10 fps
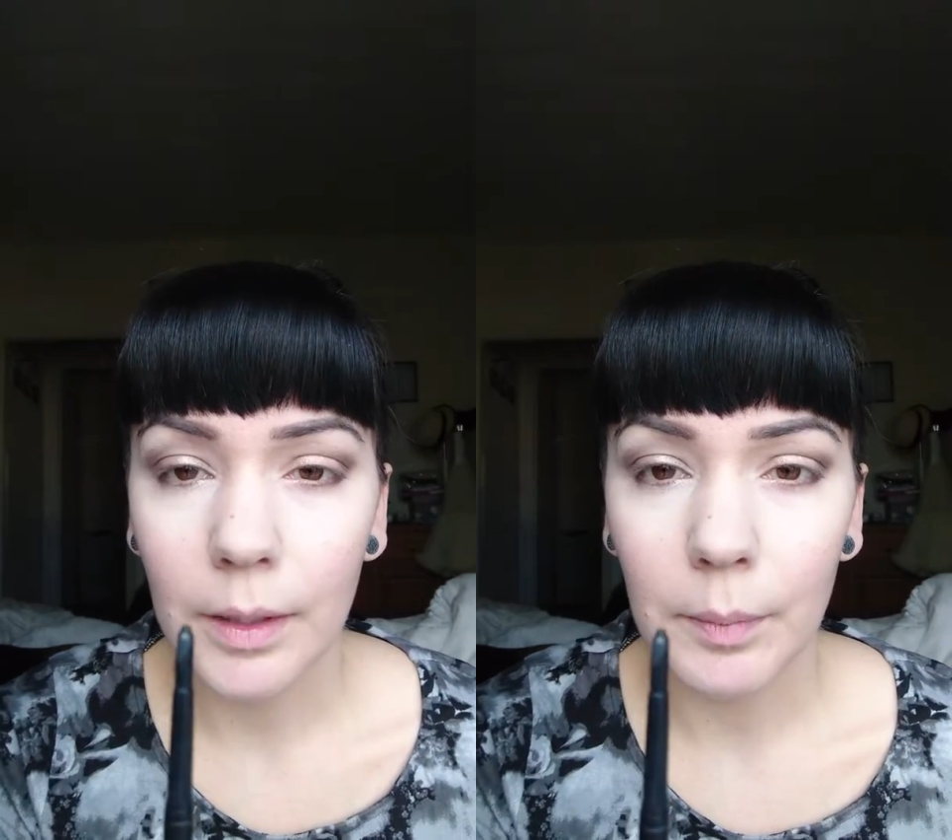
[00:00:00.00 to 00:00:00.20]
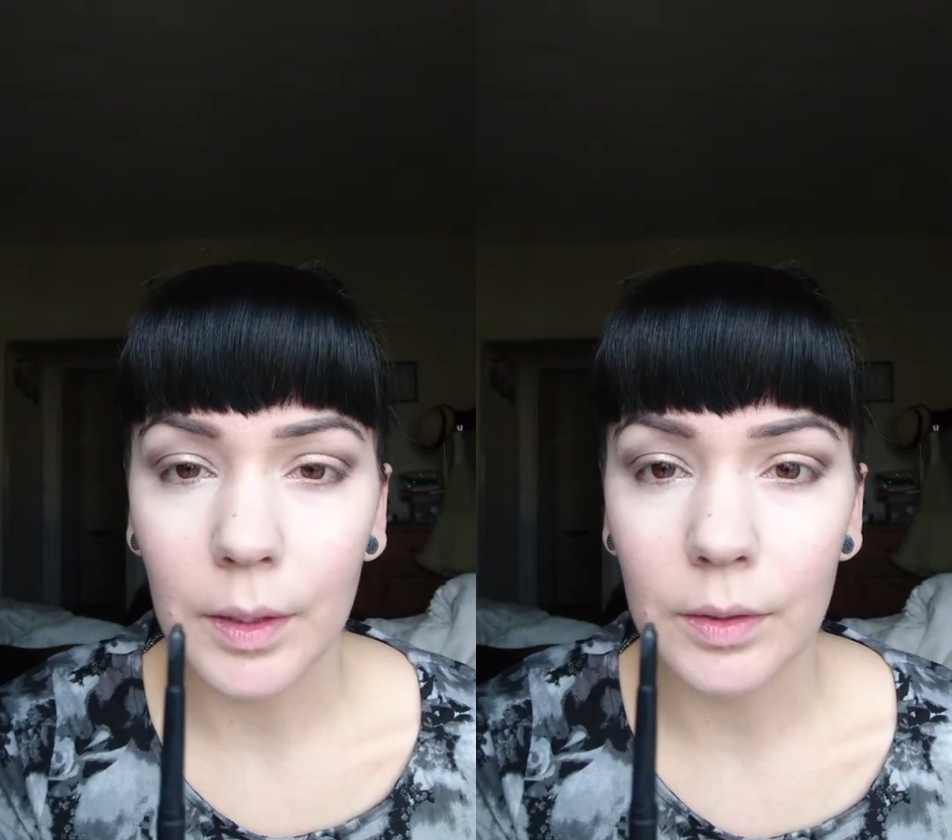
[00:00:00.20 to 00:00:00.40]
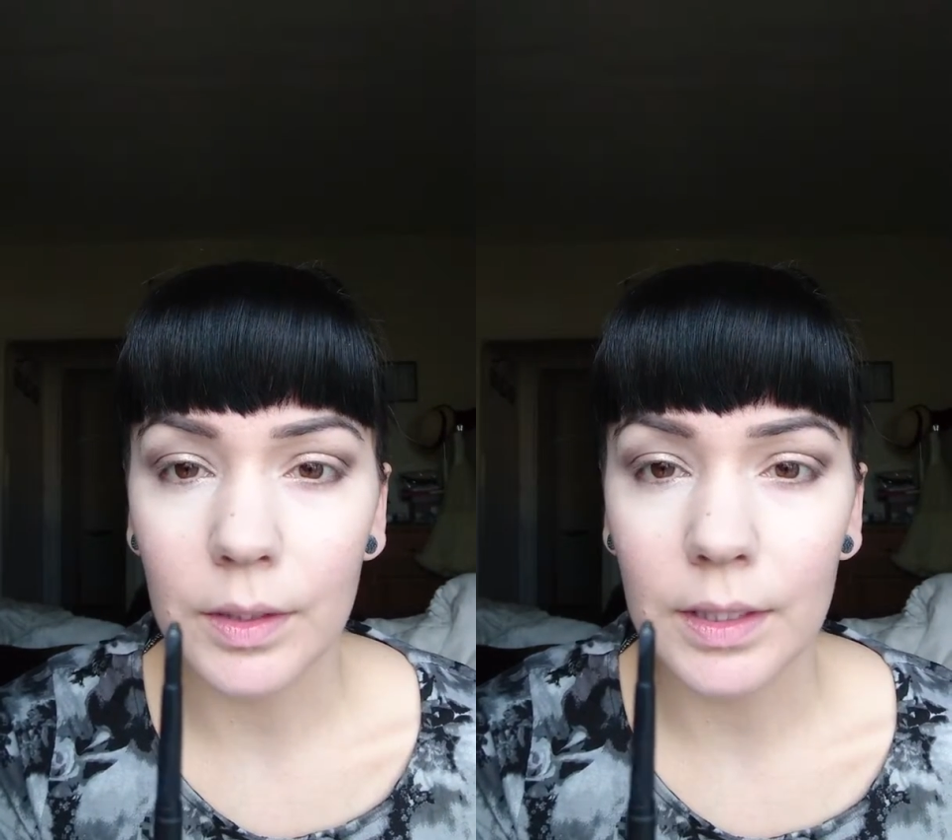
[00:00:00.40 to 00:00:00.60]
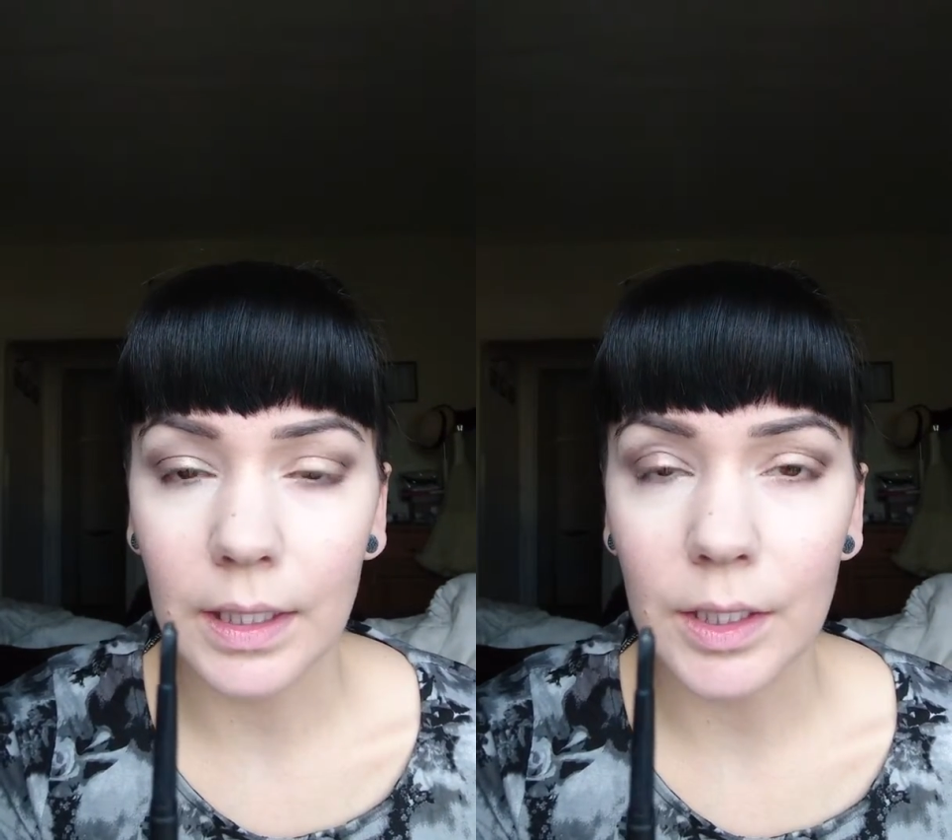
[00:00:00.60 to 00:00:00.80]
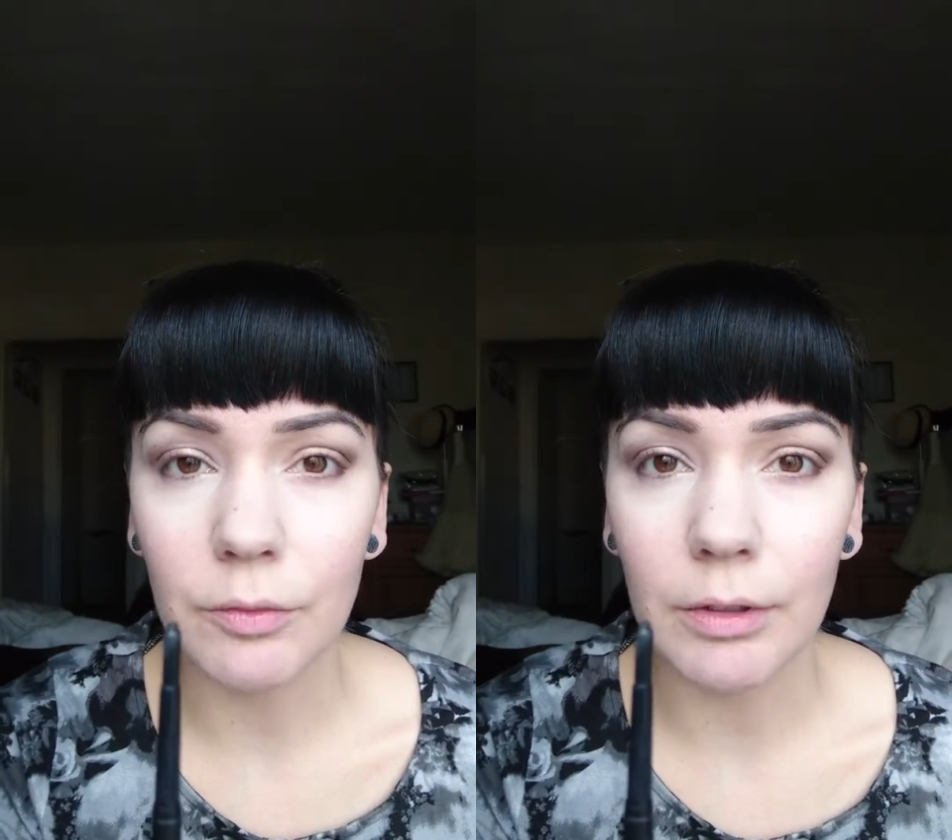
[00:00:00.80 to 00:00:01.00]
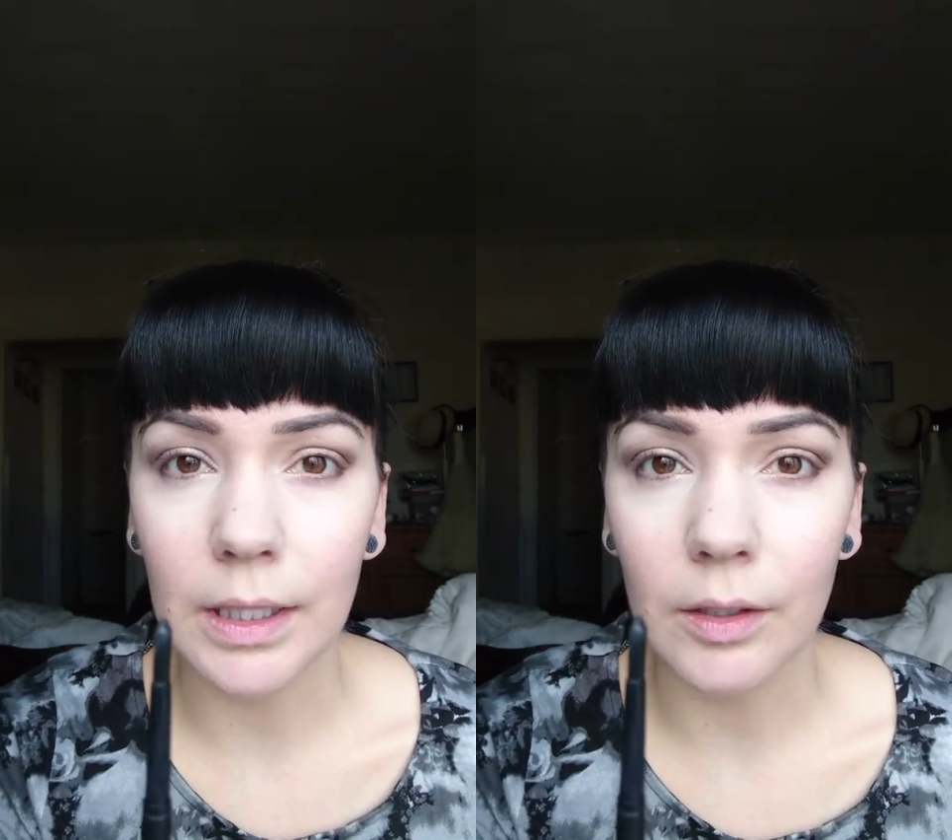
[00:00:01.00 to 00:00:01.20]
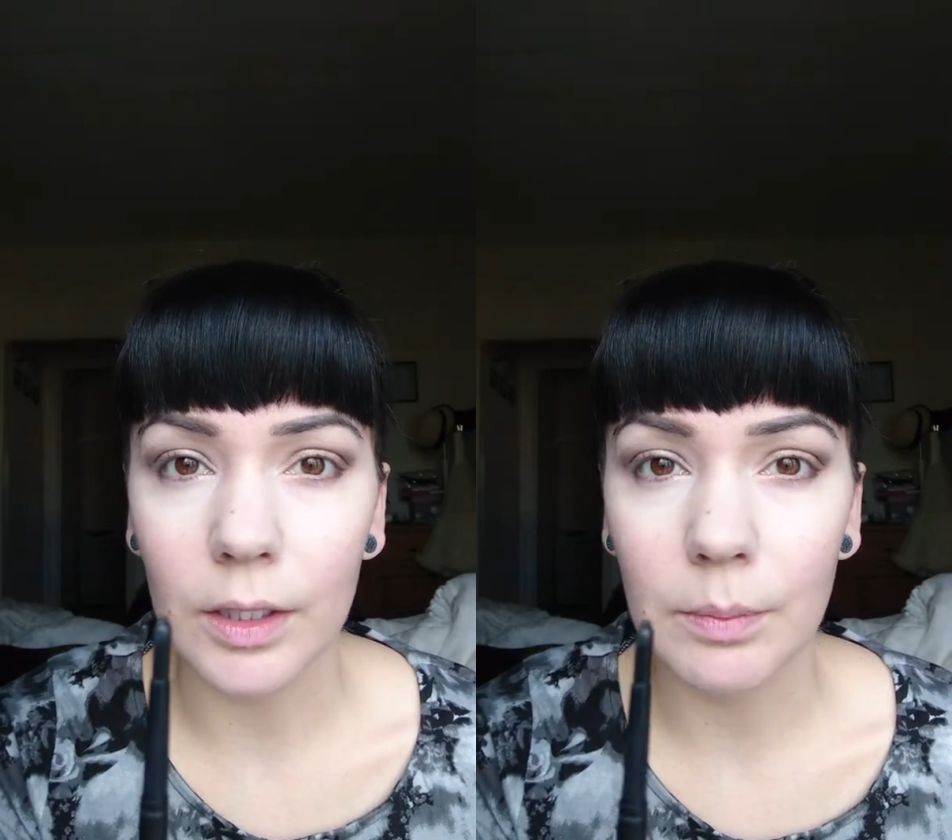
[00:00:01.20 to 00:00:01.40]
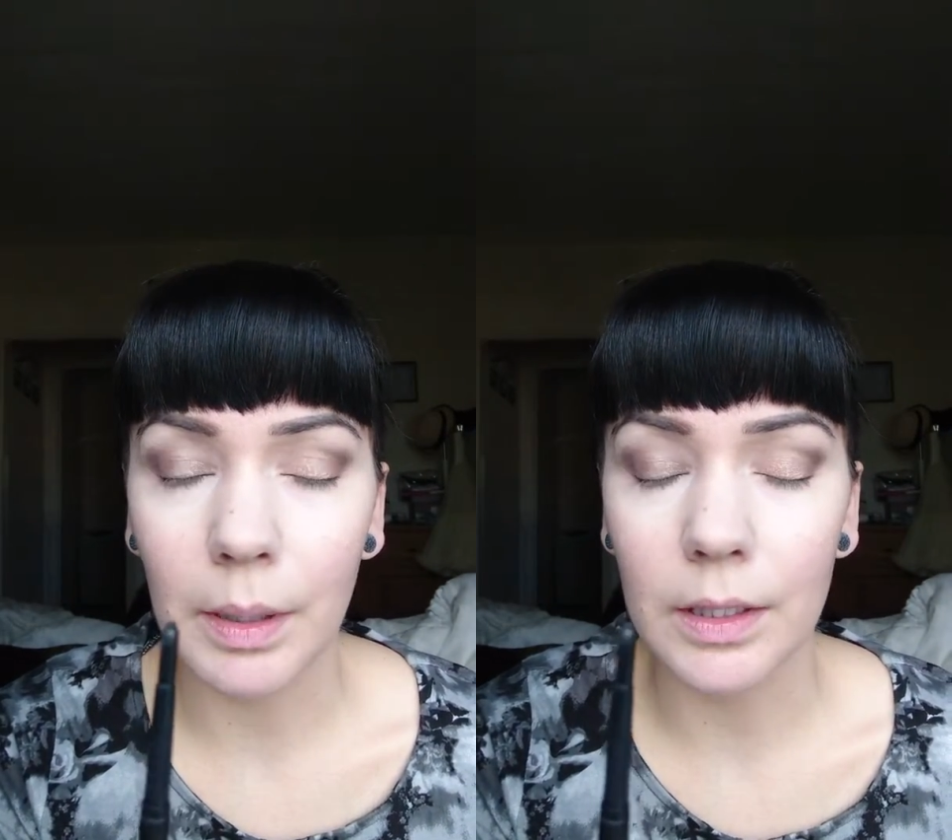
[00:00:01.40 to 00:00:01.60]
because that's a really
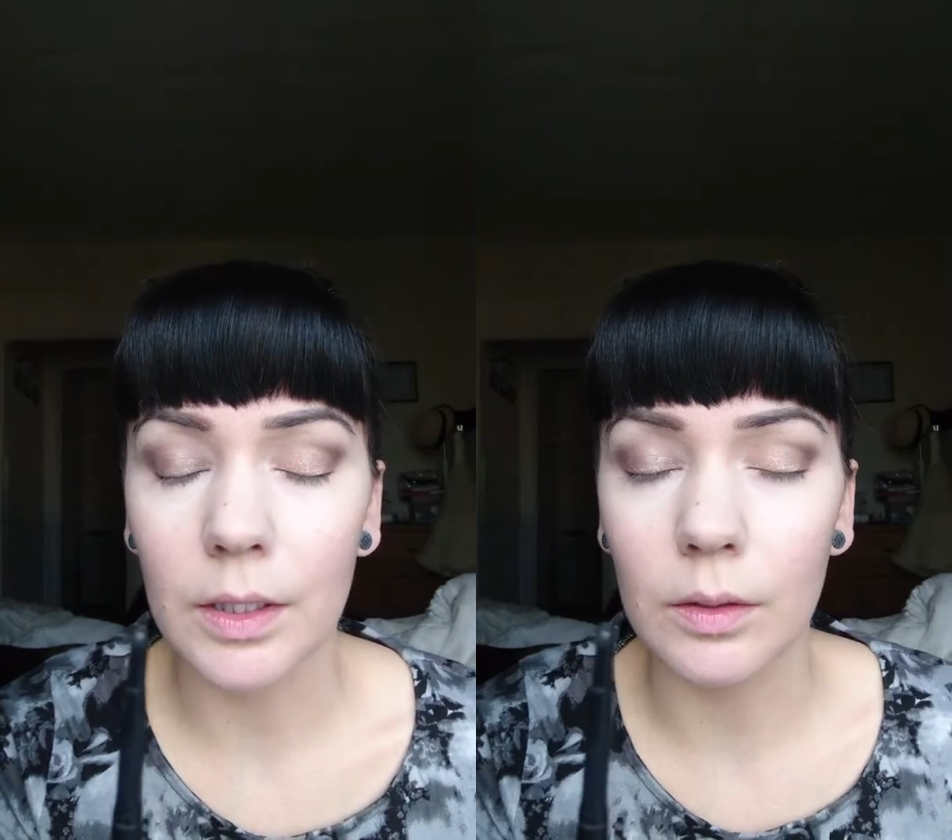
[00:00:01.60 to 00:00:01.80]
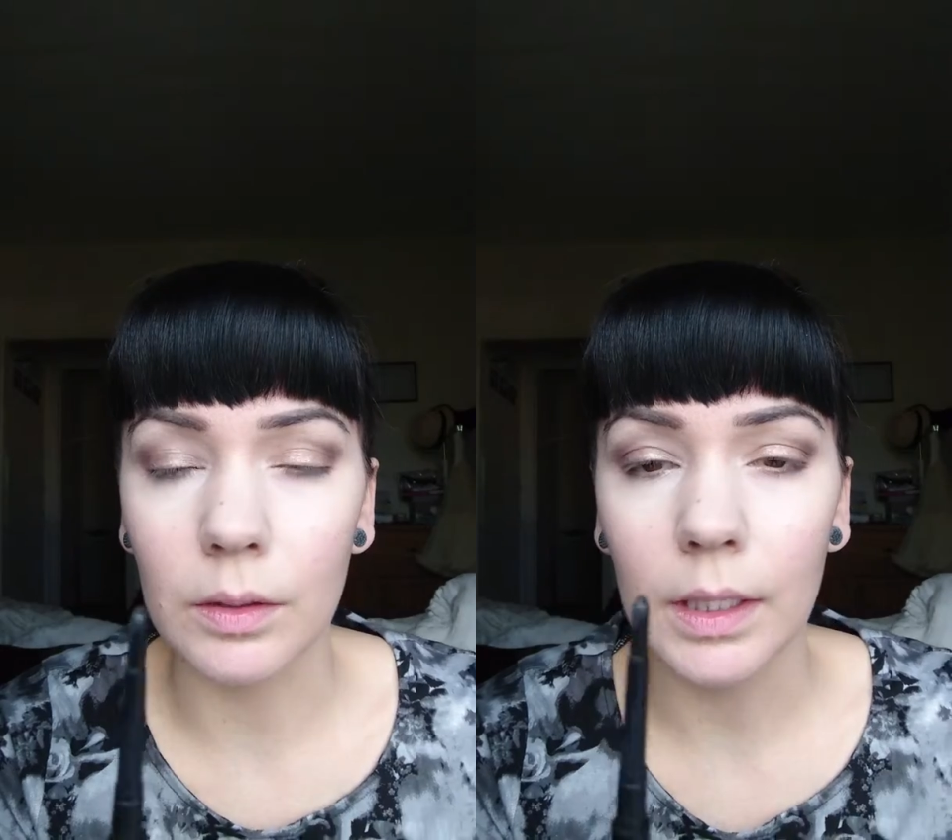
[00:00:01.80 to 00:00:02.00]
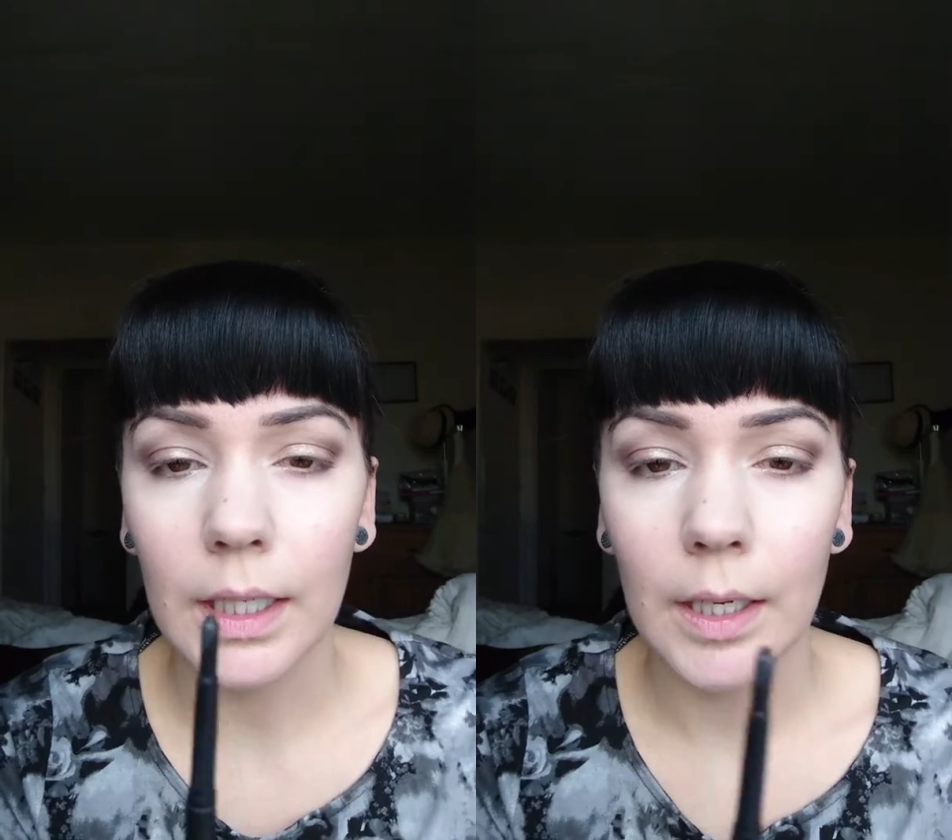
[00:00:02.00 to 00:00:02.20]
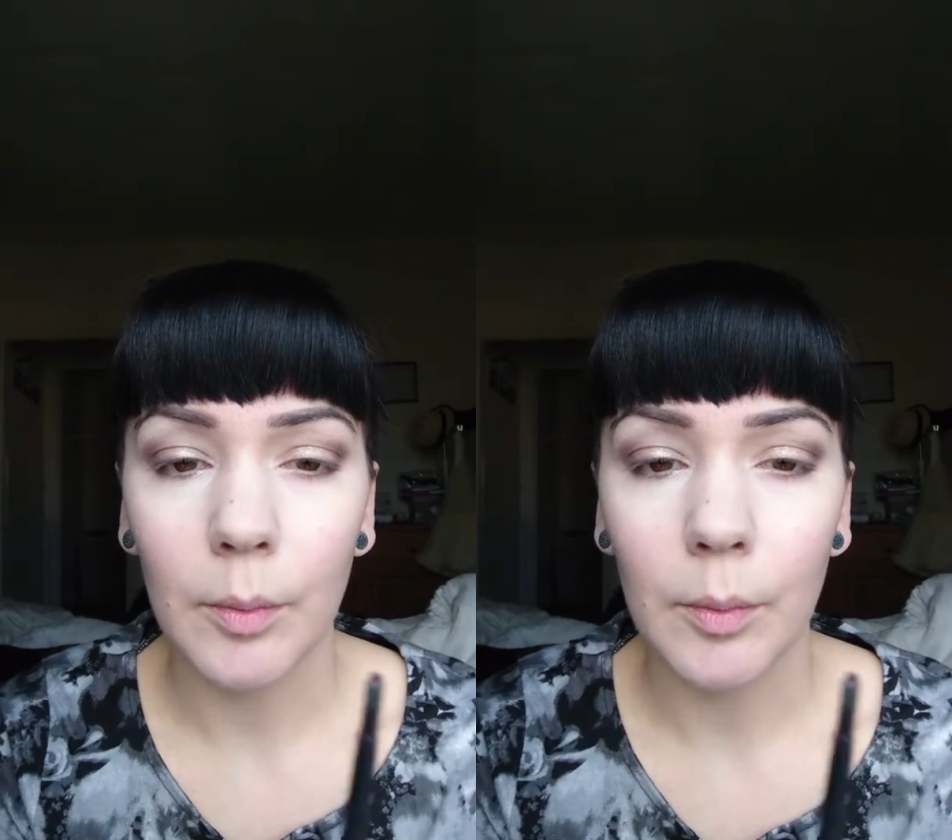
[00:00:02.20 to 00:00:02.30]
nice pencil,